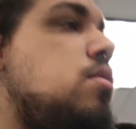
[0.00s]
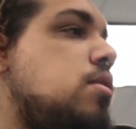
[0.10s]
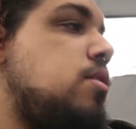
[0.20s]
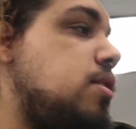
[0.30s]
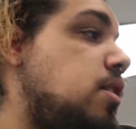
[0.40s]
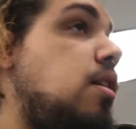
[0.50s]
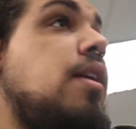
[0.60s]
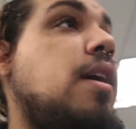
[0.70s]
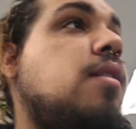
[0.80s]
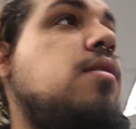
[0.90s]
let's see if
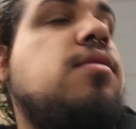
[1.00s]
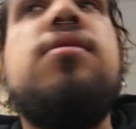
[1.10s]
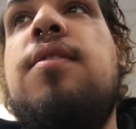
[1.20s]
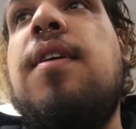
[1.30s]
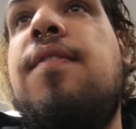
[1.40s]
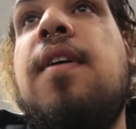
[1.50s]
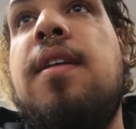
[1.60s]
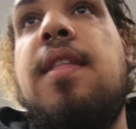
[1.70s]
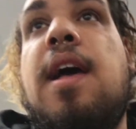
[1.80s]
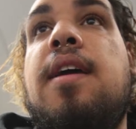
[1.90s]
I
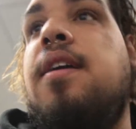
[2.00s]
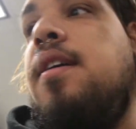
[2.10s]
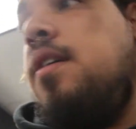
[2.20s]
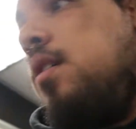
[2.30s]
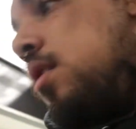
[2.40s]
find that here.